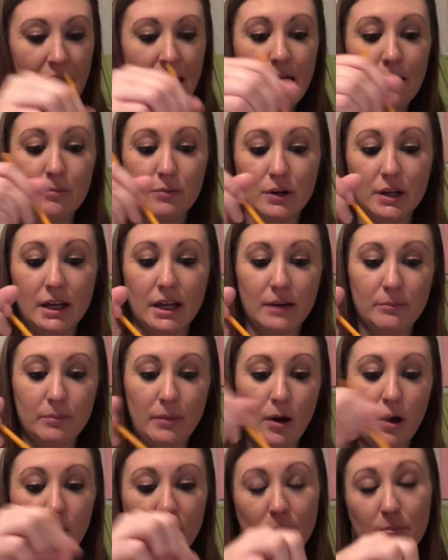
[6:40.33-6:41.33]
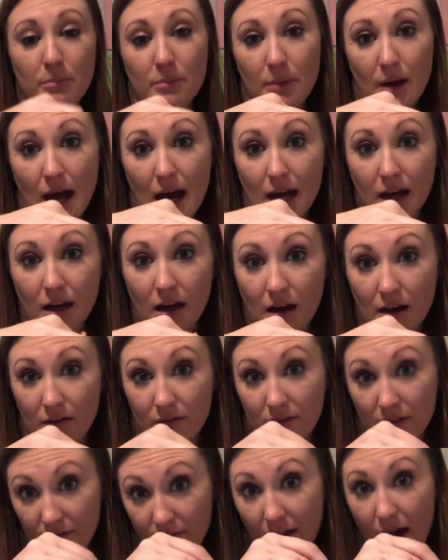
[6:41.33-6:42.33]
and putting it on the back
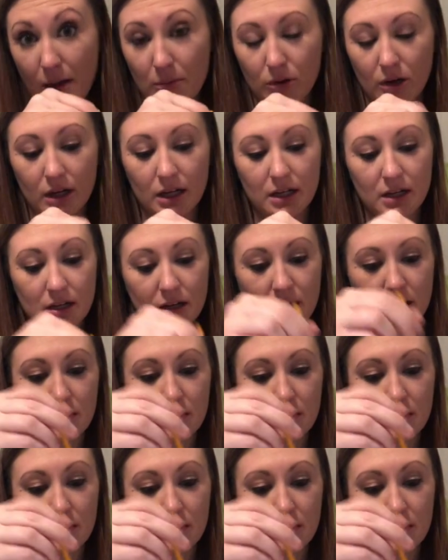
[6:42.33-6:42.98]
of the fabric.